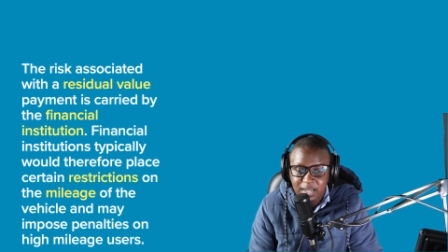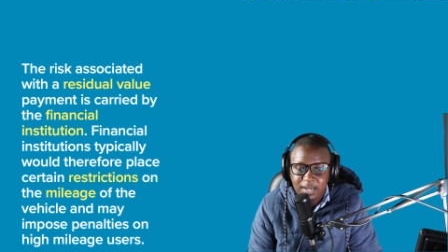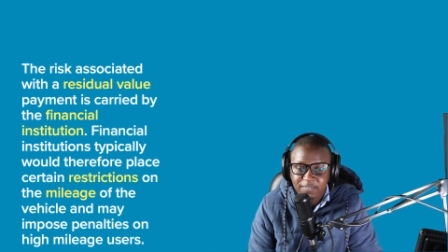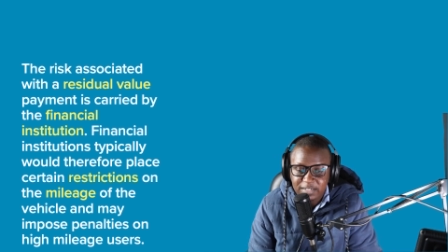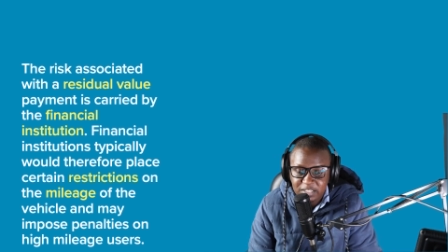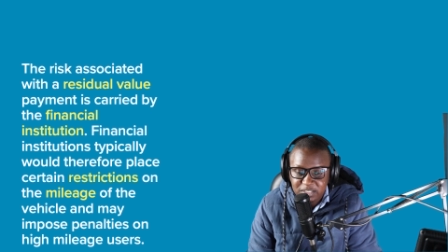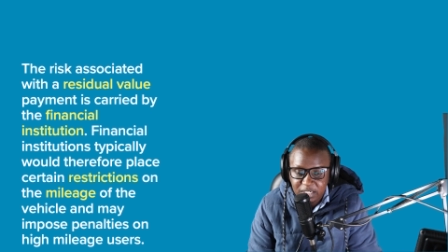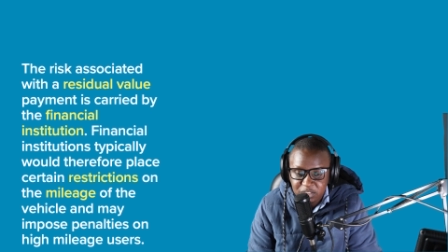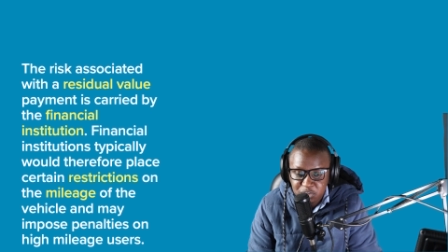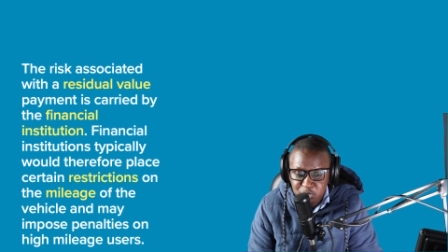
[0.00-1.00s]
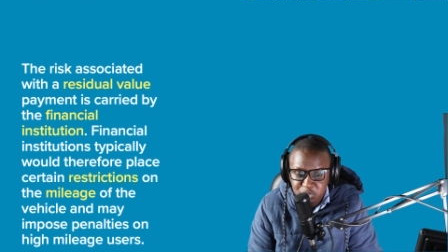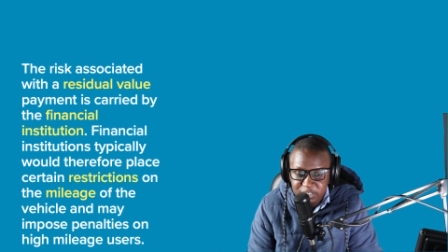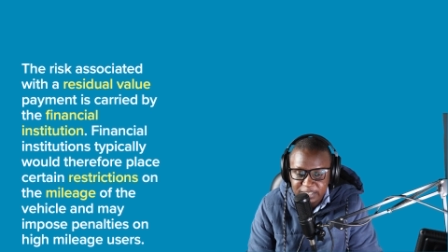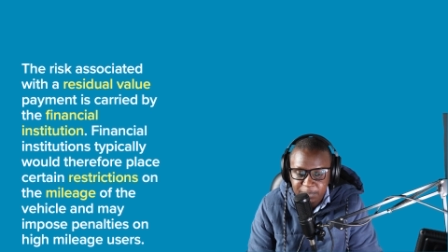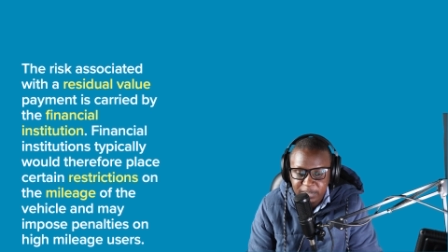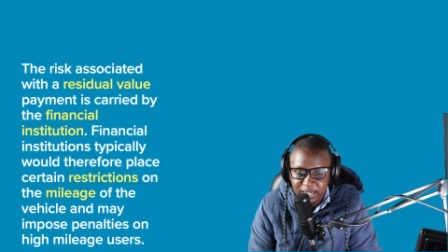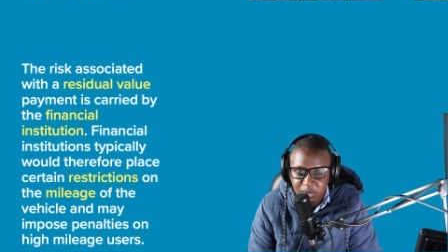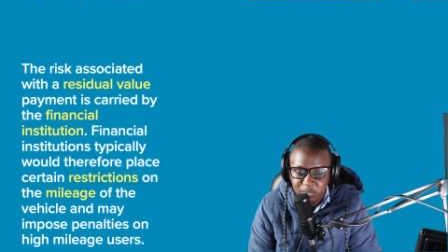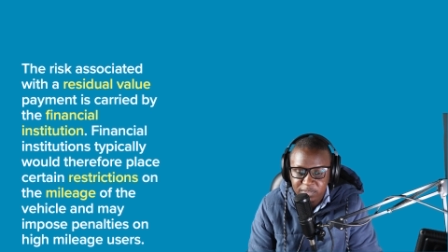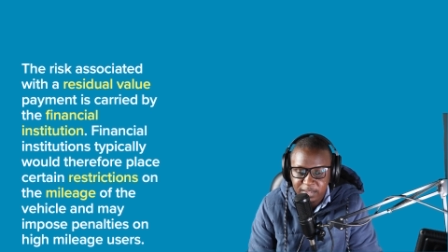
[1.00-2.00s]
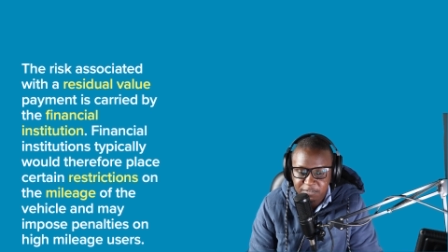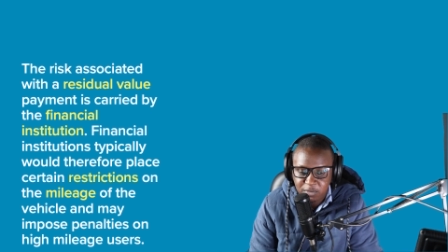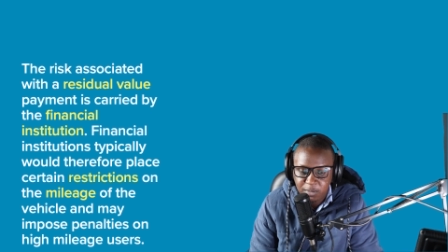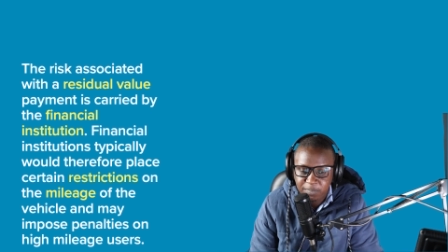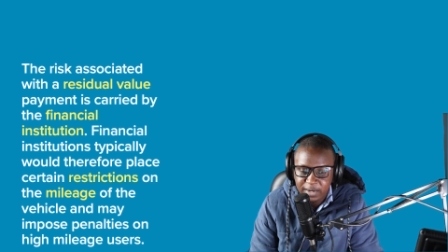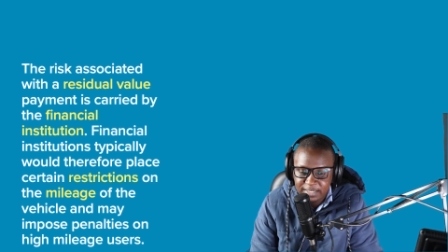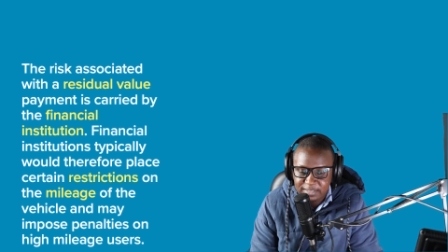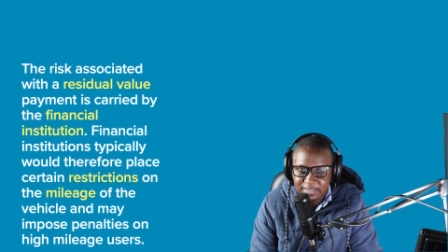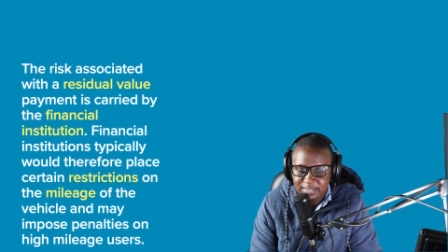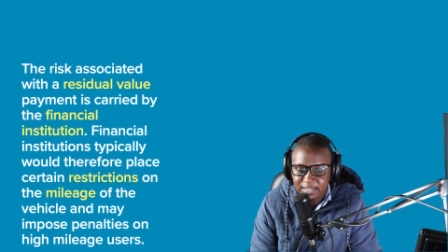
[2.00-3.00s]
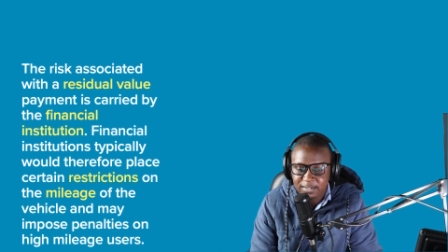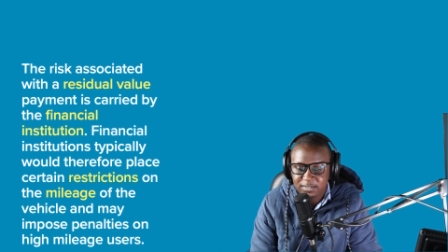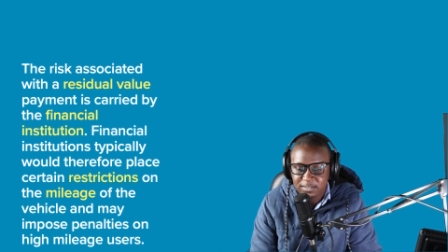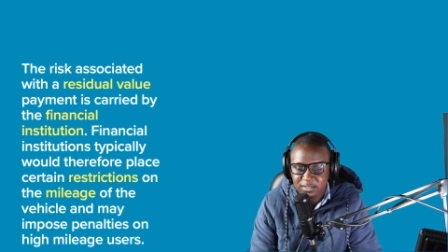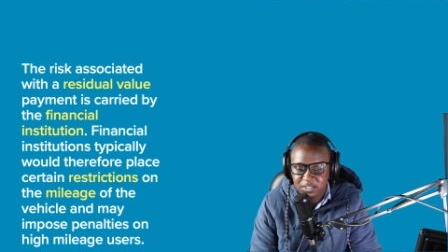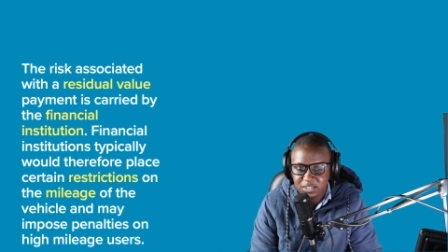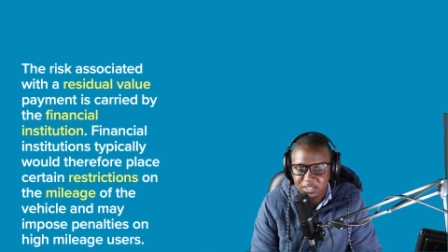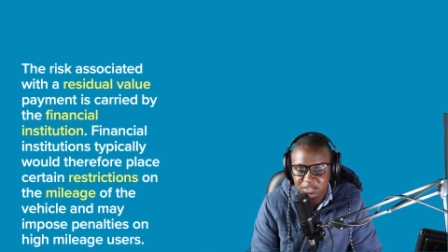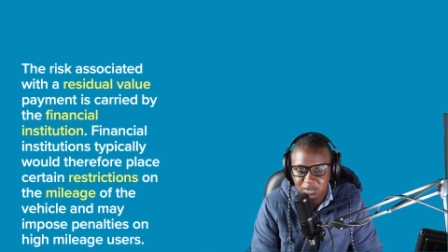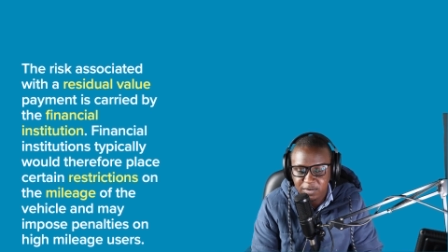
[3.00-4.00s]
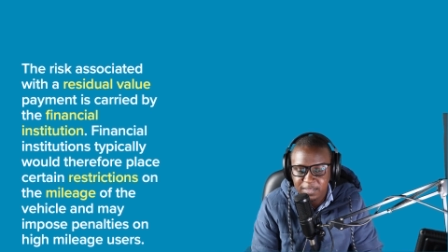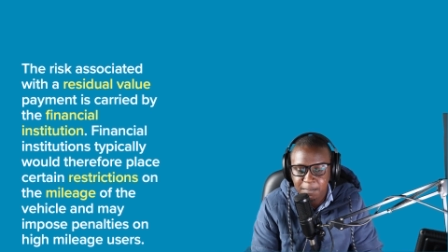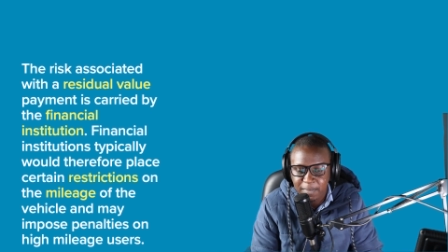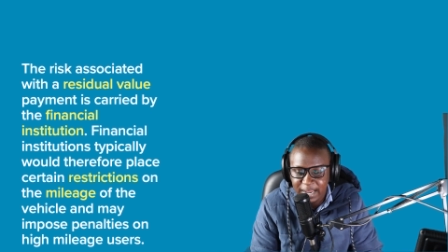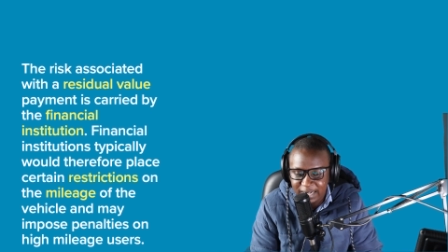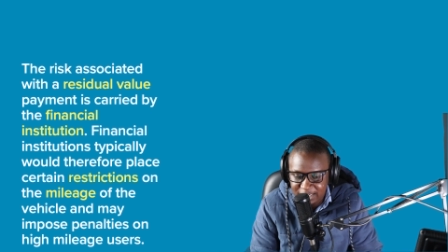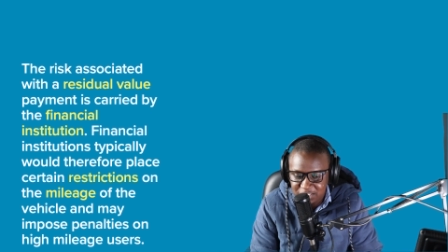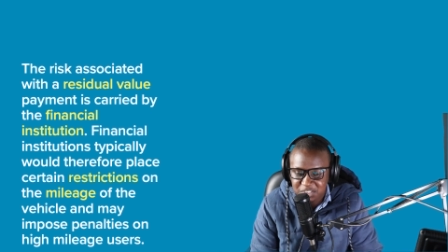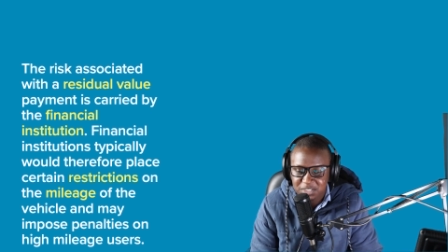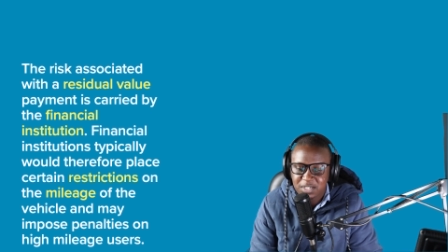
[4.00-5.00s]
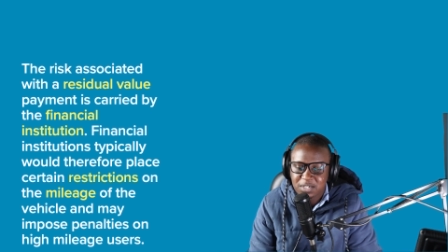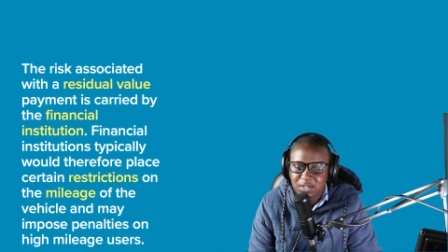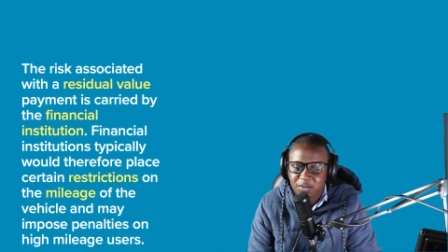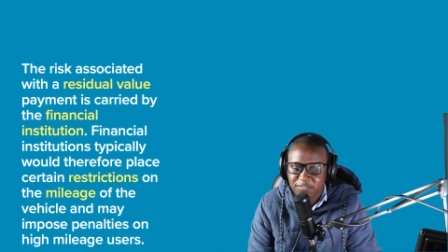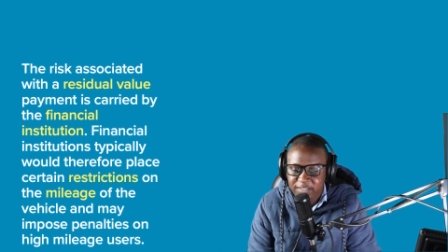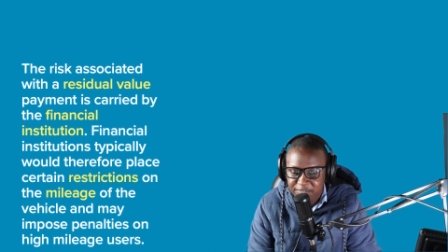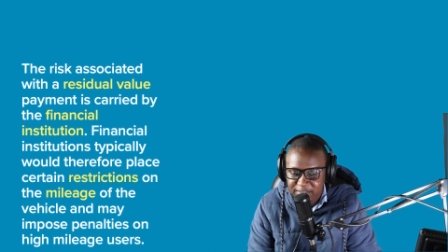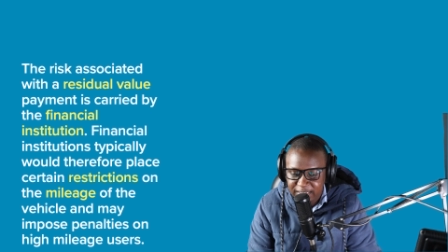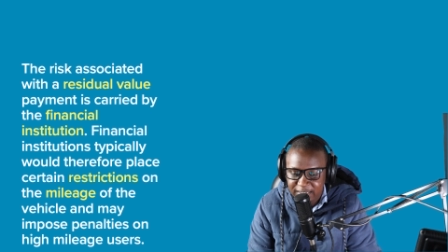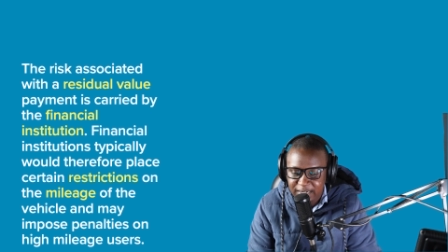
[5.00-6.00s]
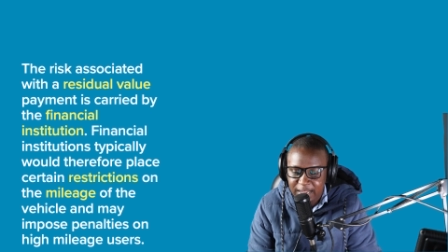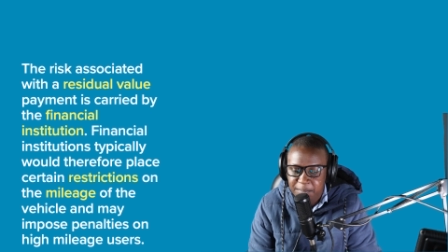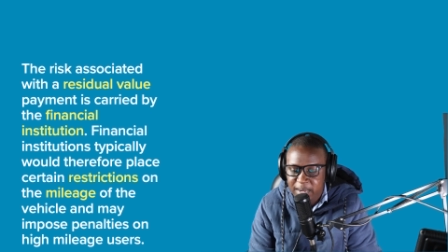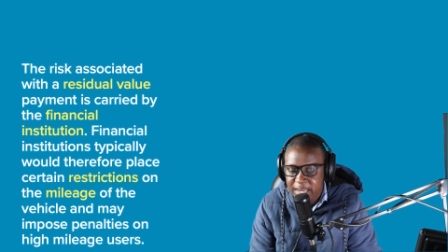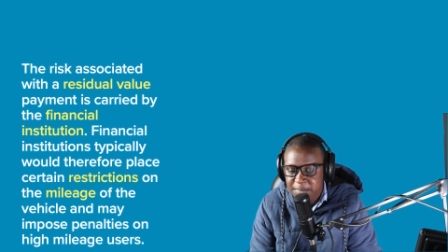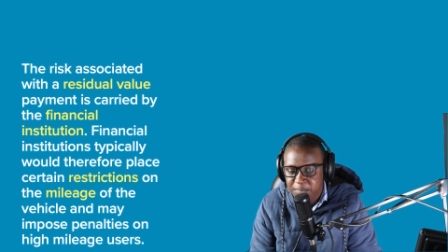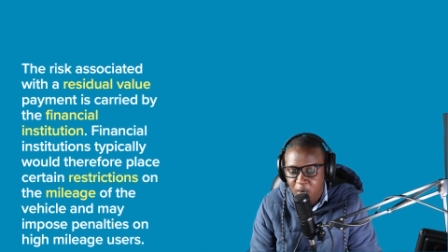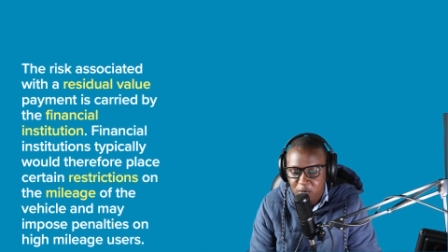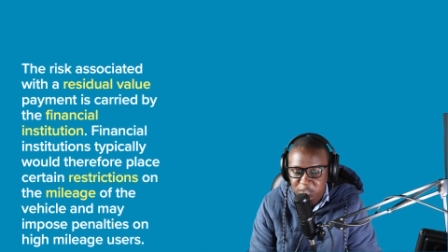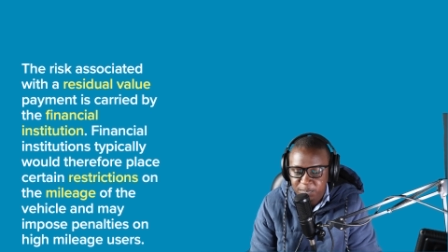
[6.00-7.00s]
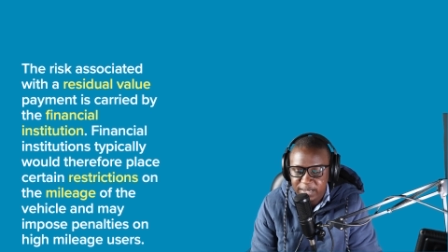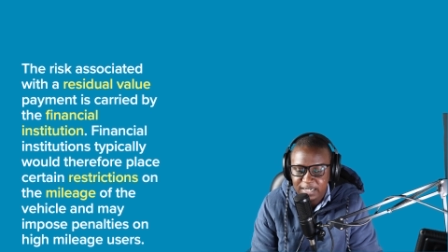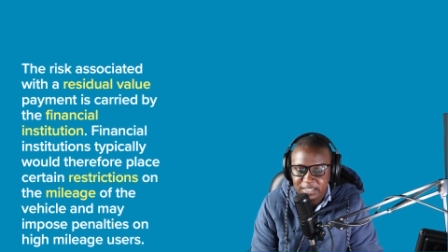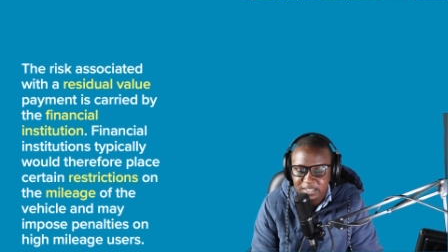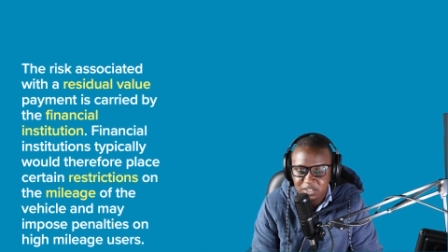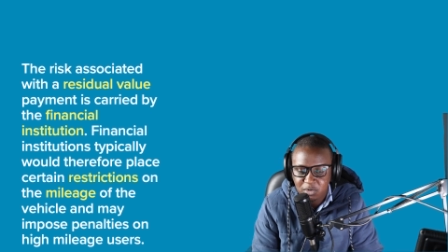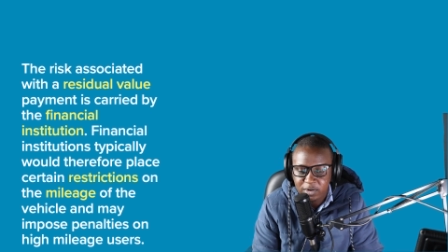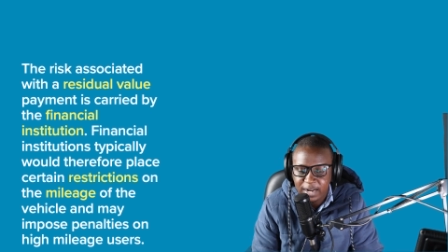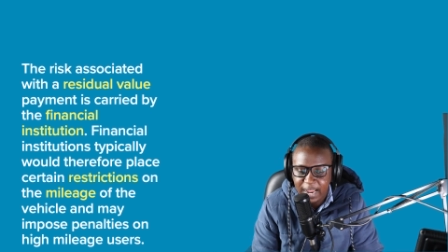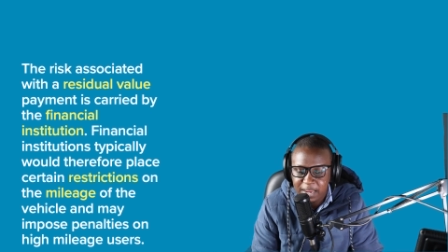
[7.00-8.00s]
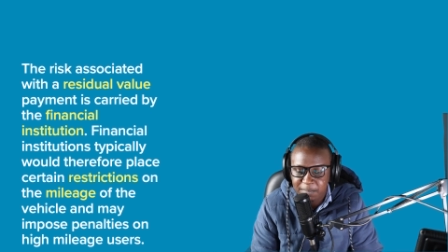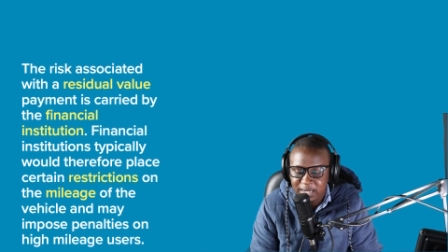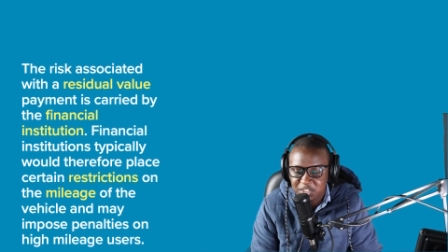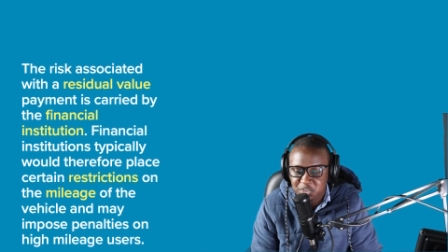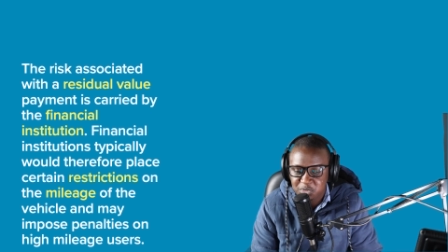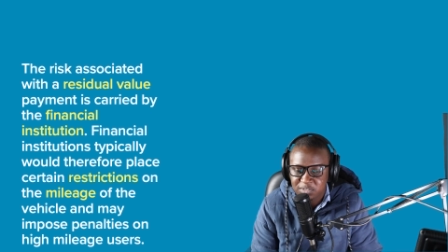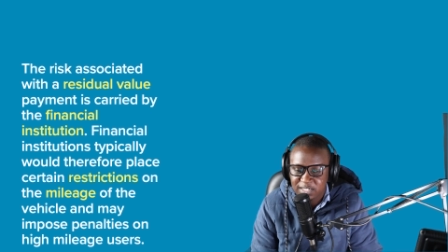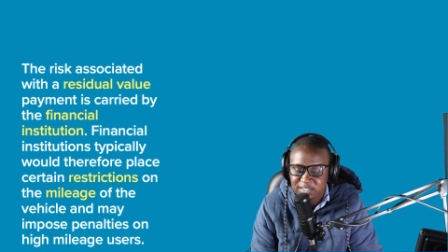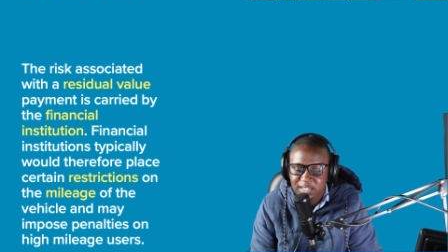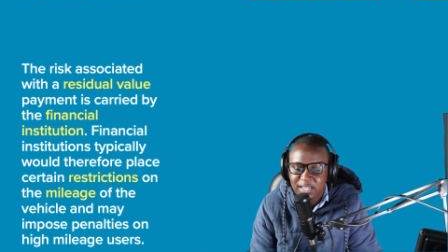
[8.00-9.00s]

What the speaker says: Financial institution typically would therefore place certain restrictions on the mileage of the vehicle and may impose penalties on high mileage users.